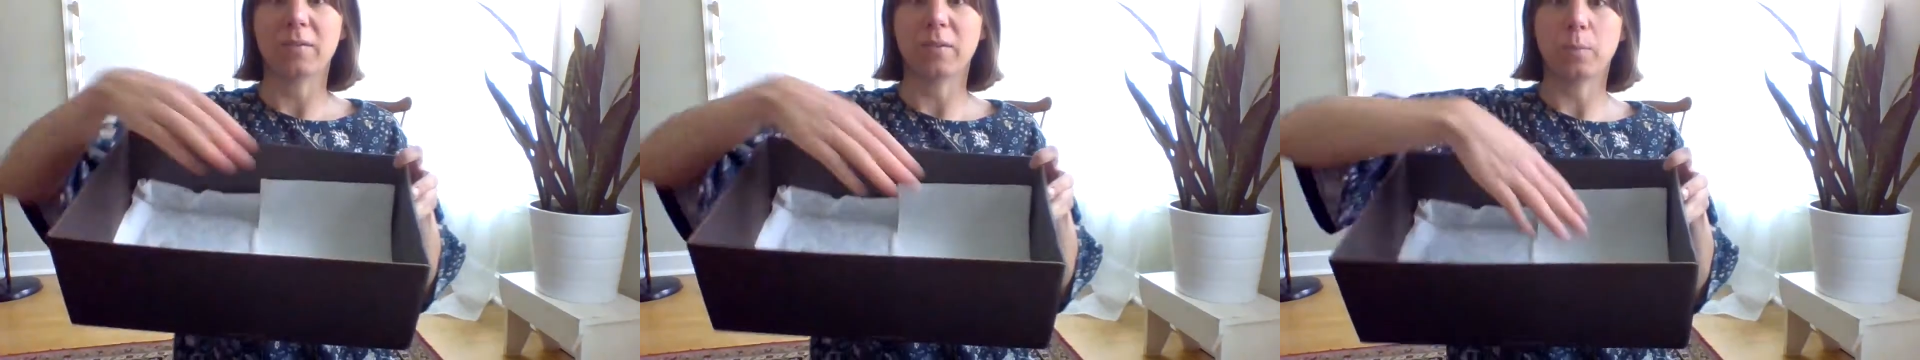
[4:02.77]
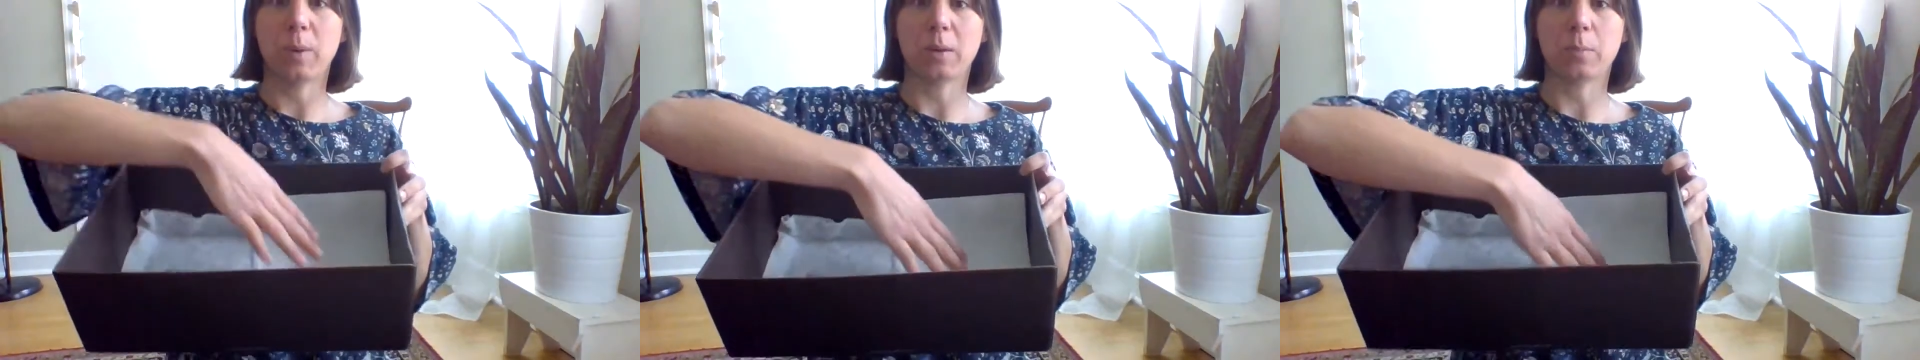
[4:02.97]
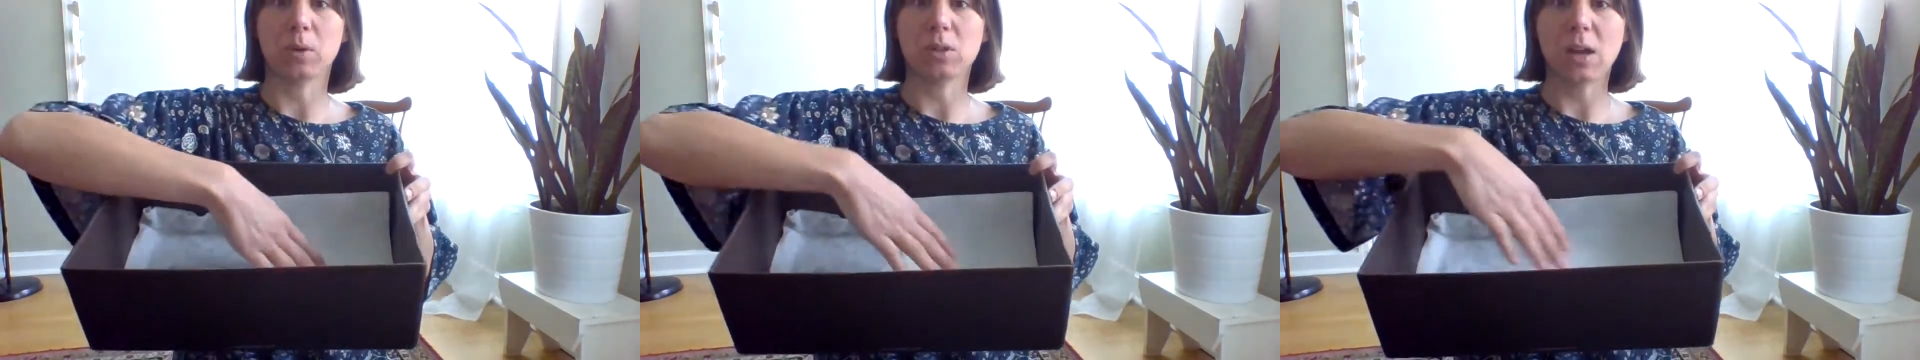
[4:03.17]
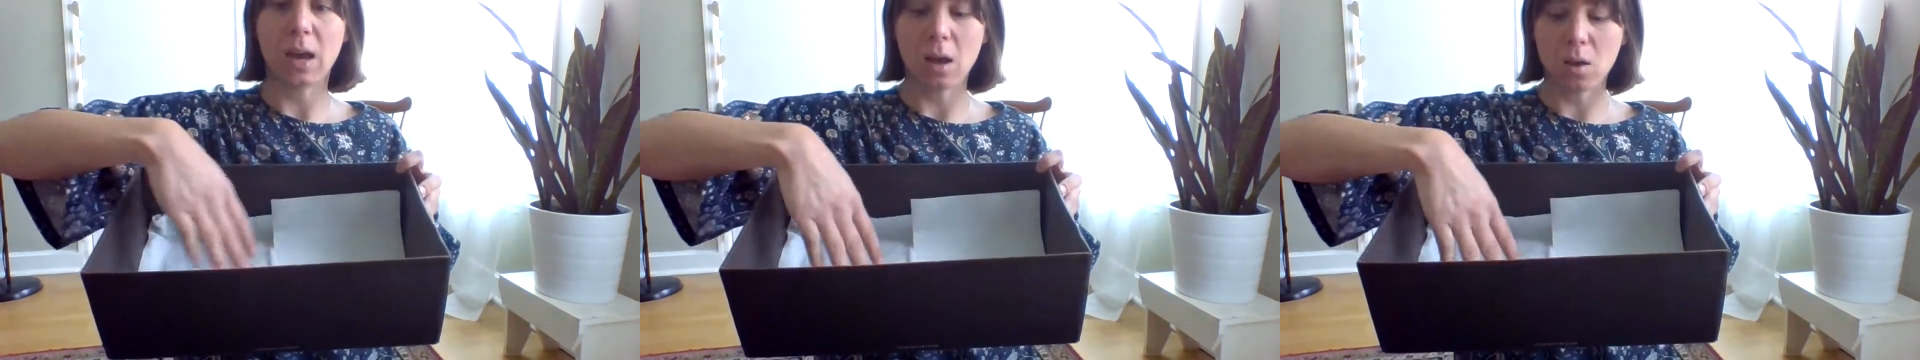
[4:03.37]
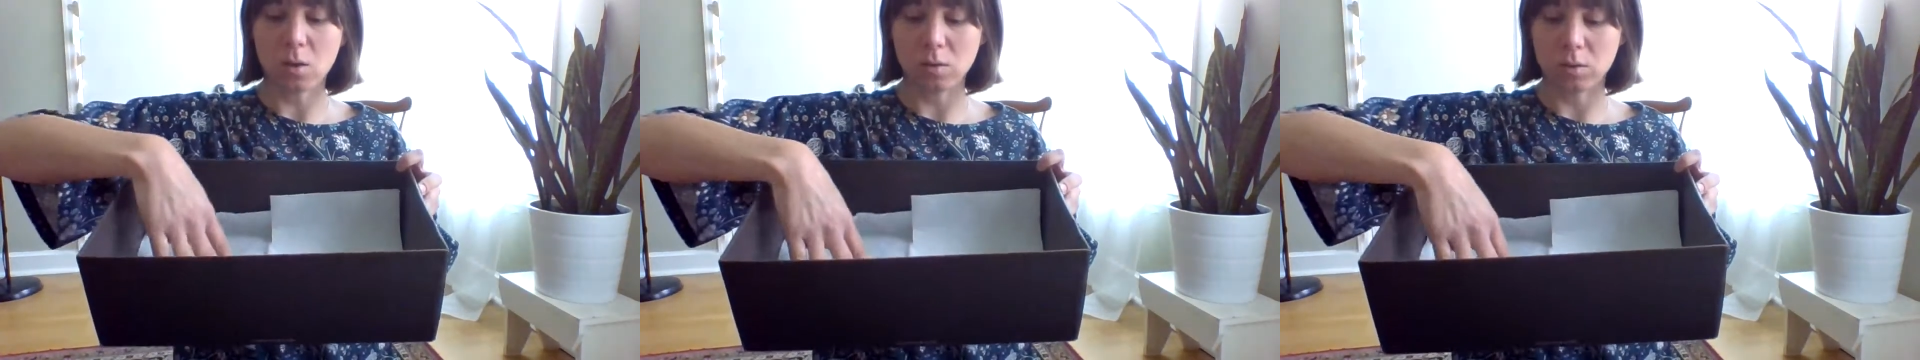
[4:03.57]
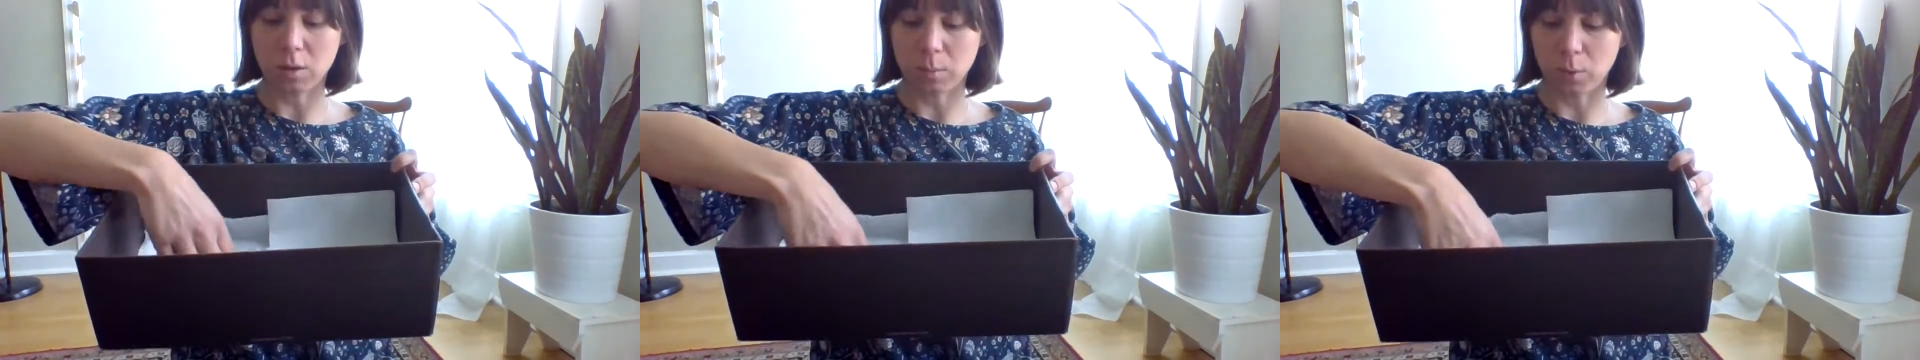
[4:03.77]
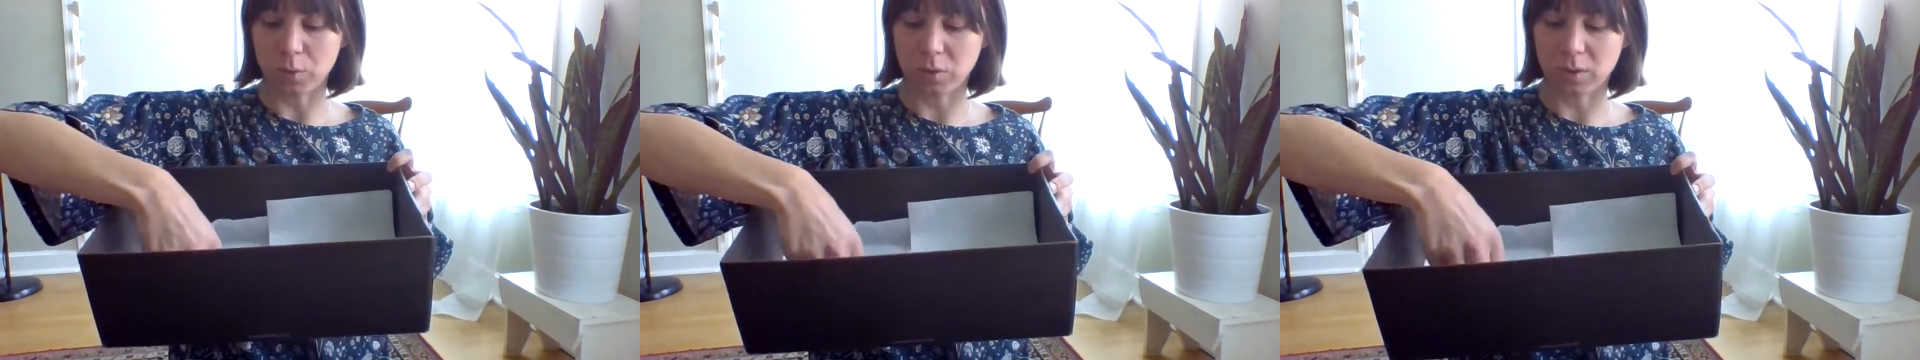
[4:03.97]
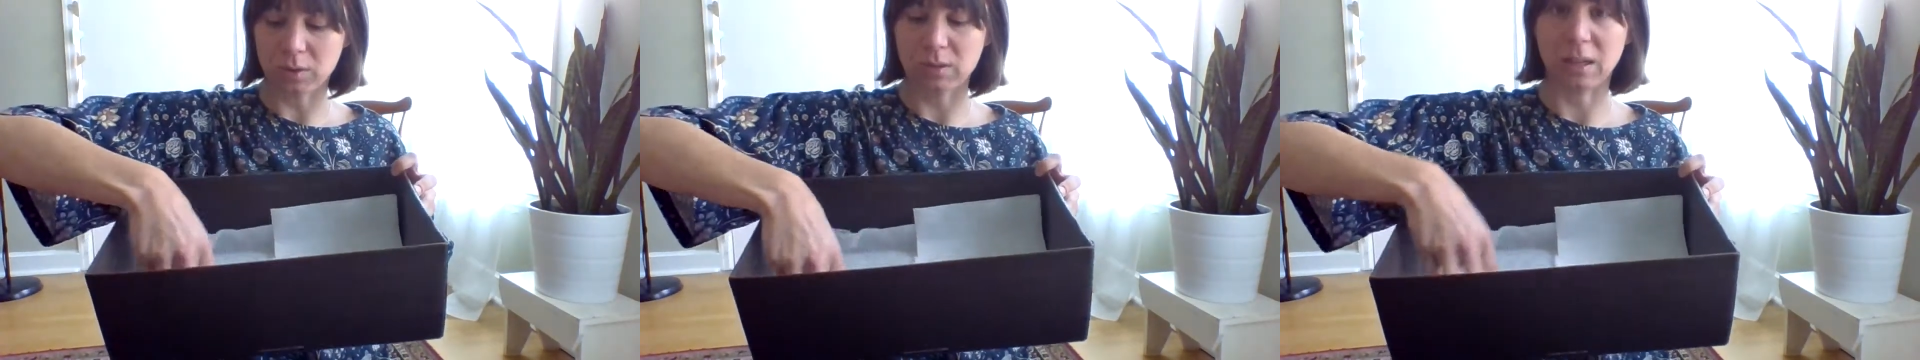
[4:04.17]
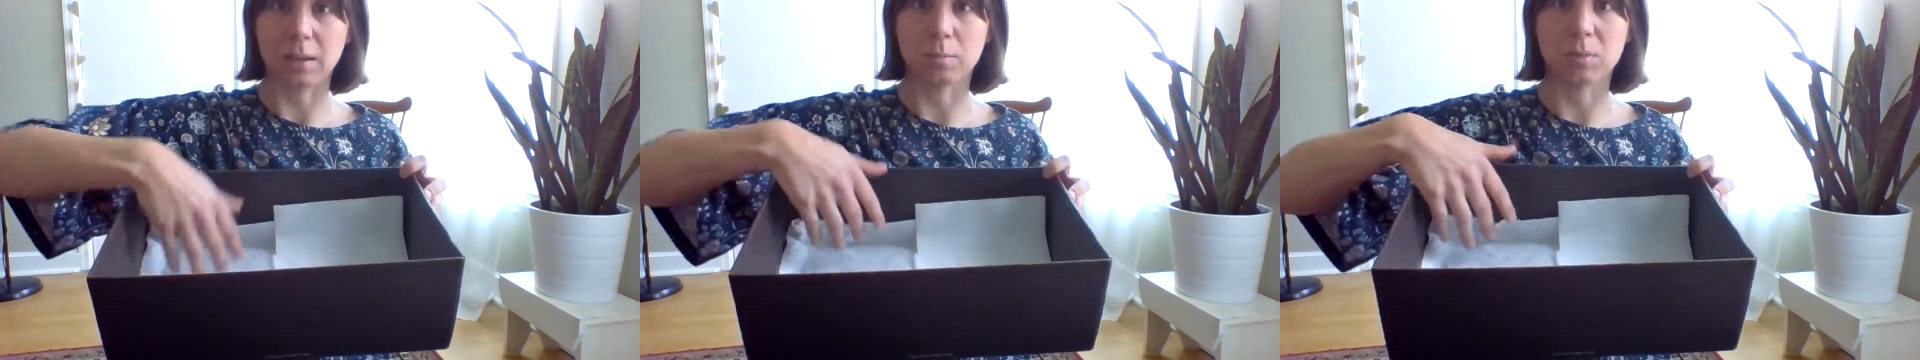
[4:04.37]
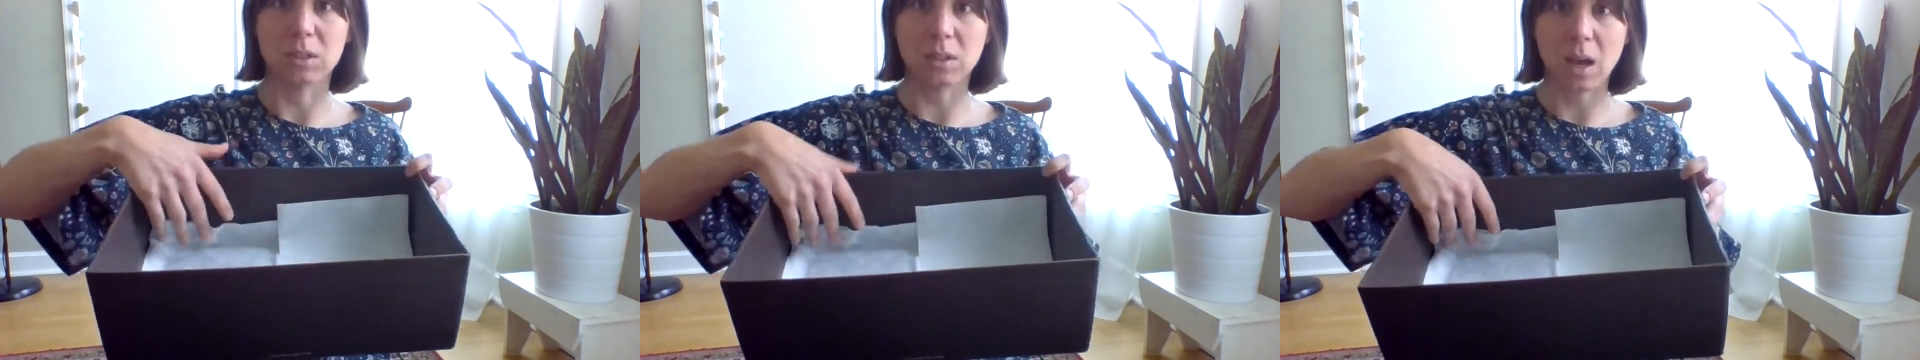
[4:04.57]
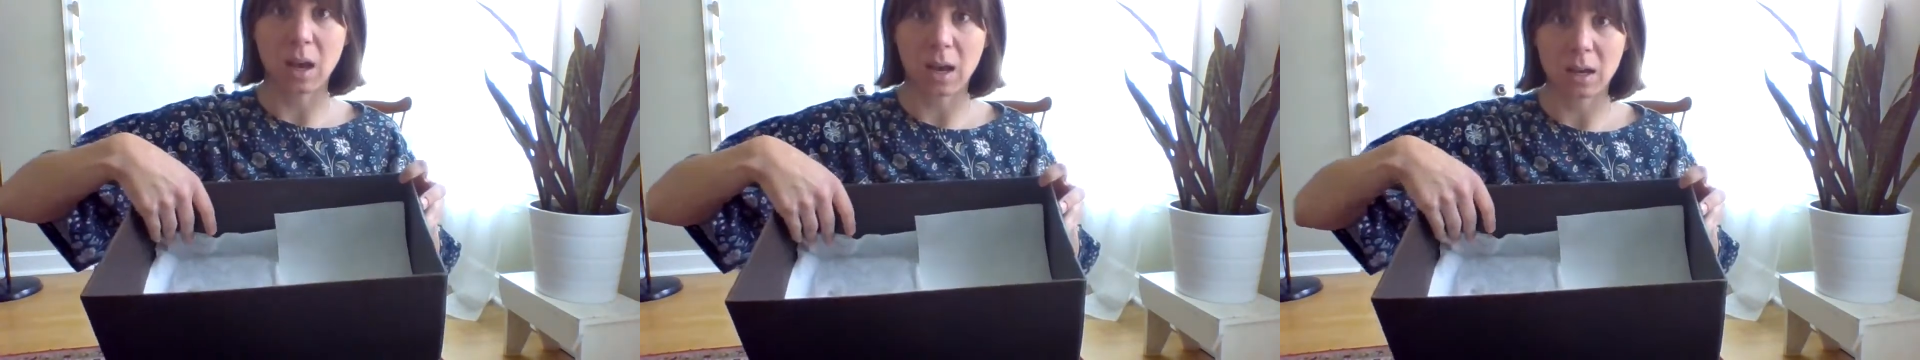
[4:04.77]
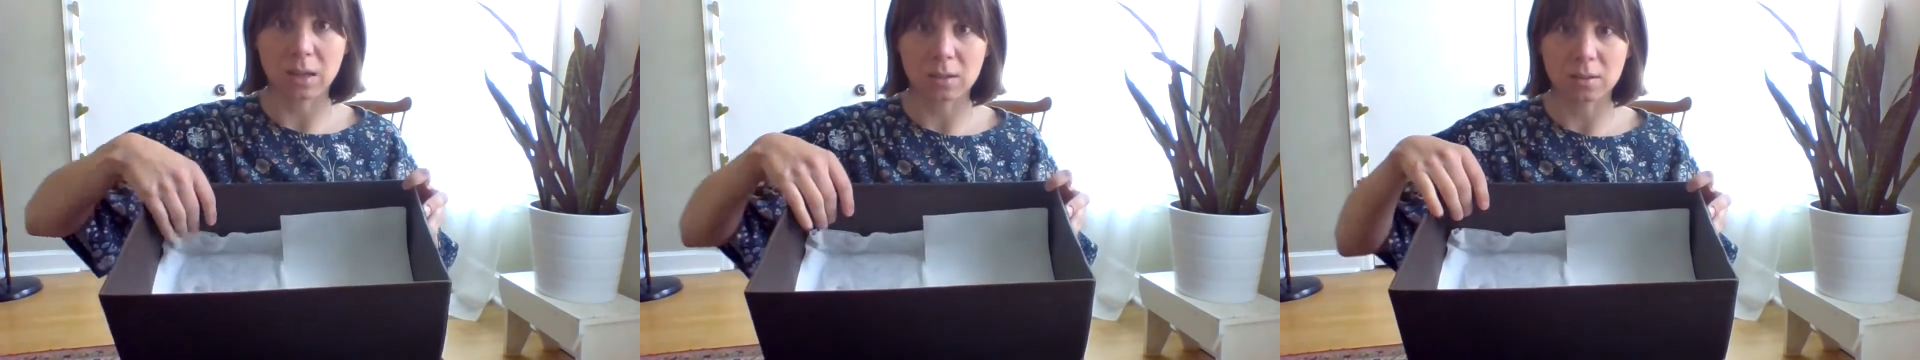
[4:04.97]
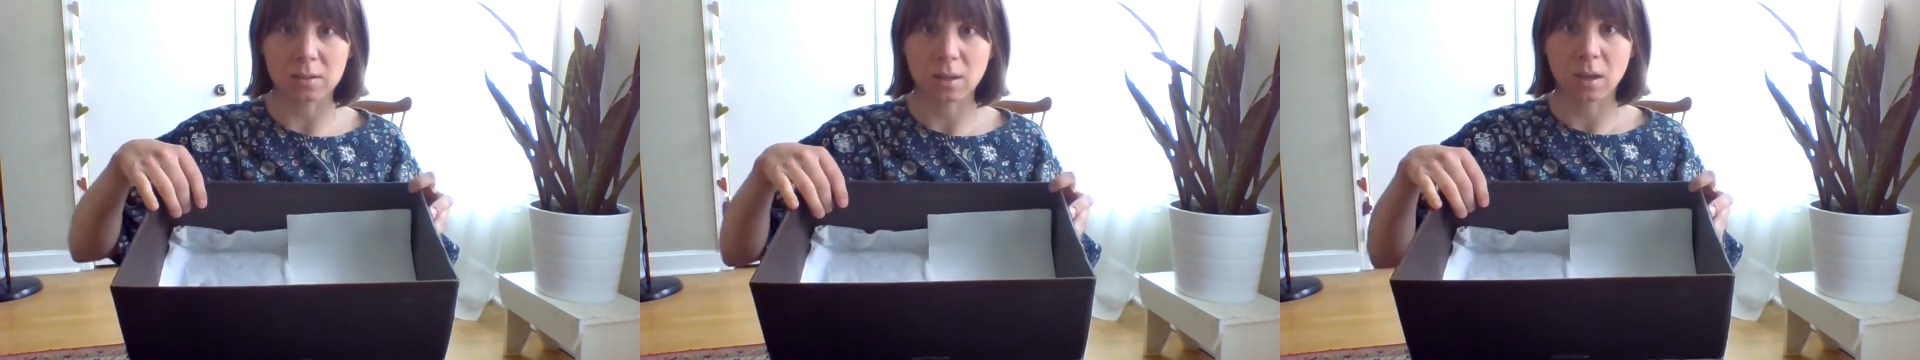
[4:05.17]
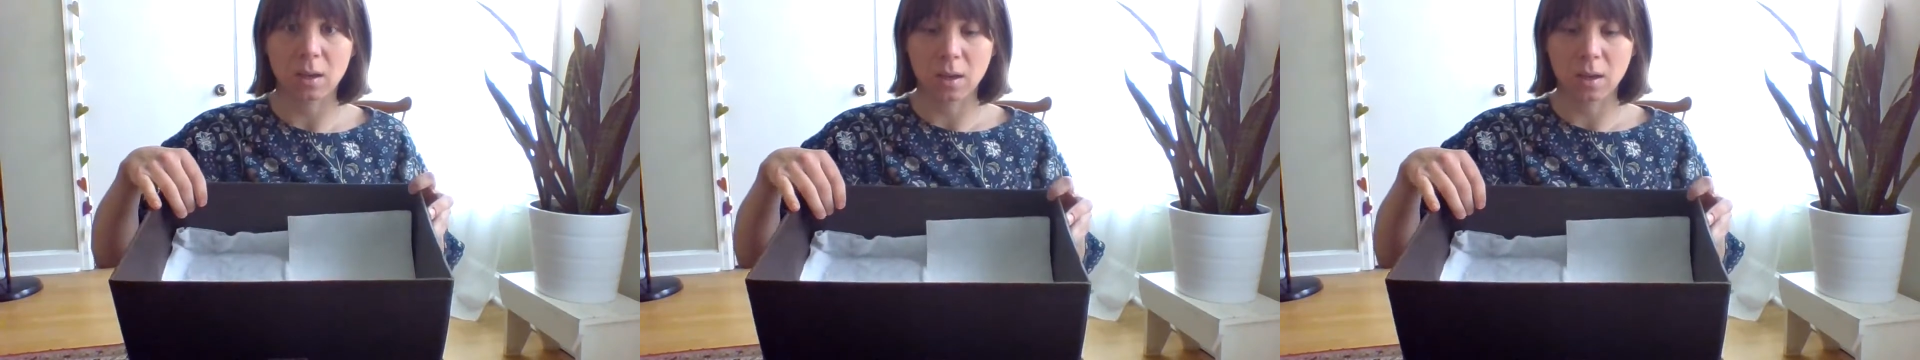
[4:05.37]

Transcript: a paper towel. They're both the same size.